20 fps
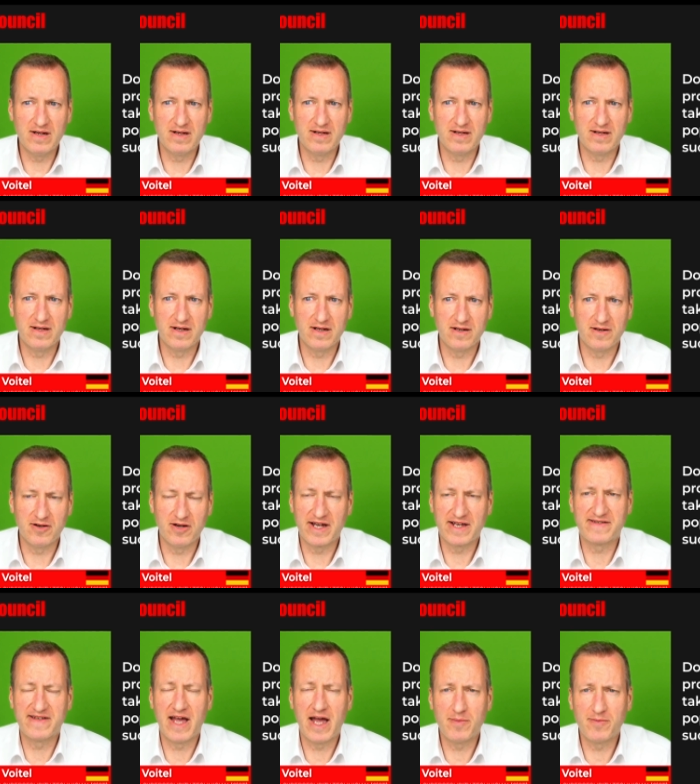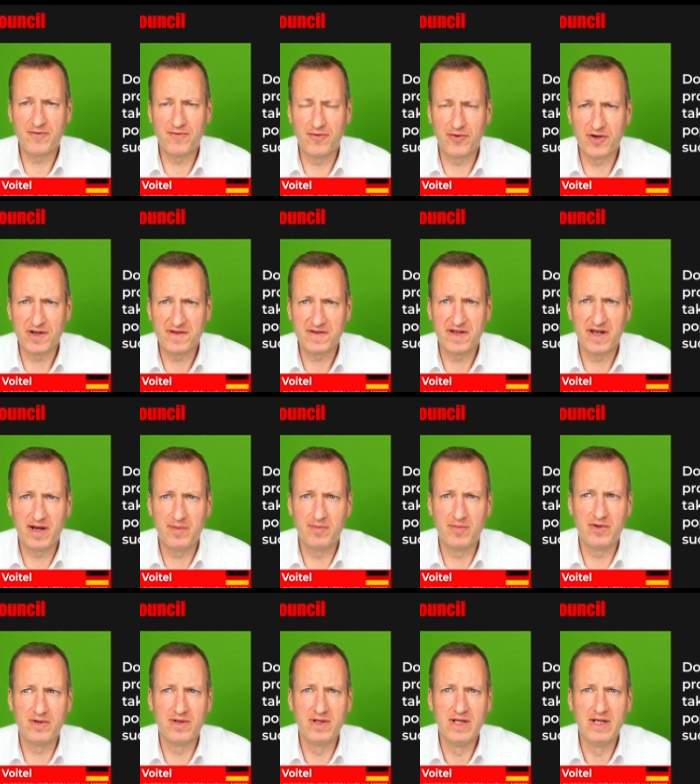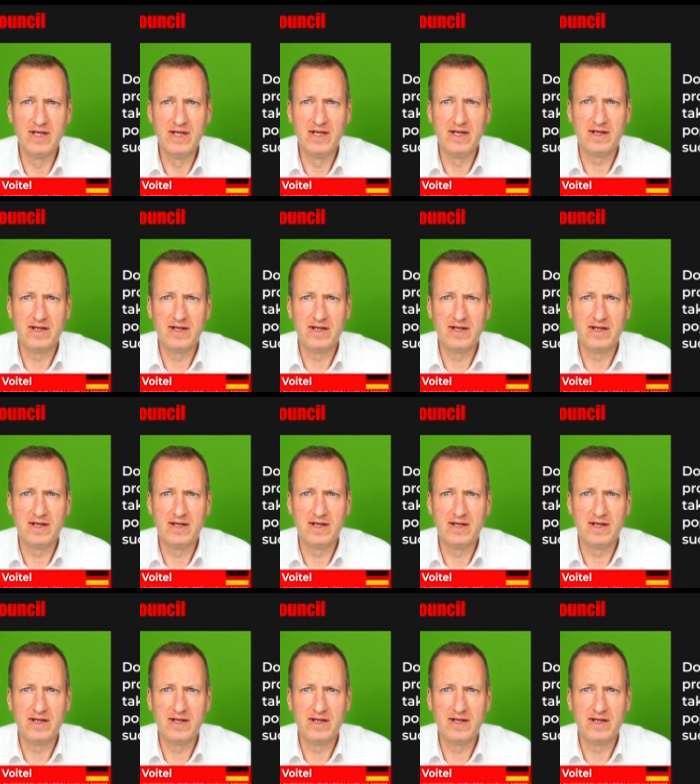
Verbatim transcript: uh, exams, for example,